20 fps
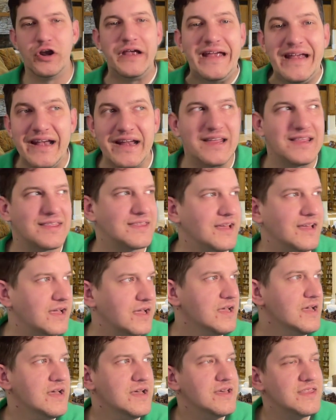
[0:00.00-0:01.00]

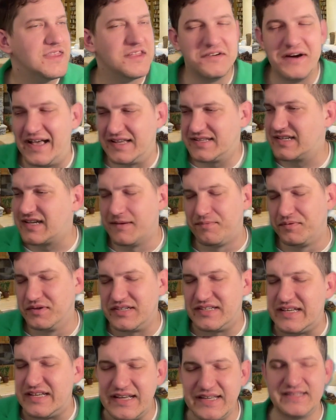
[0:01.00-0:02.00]
anything the last couple of
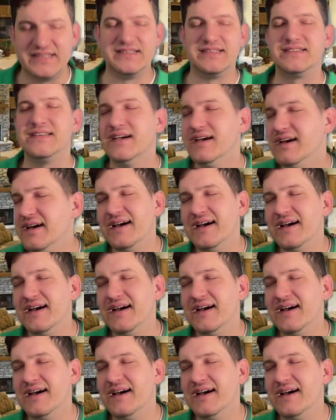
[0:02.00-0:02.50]
seasons.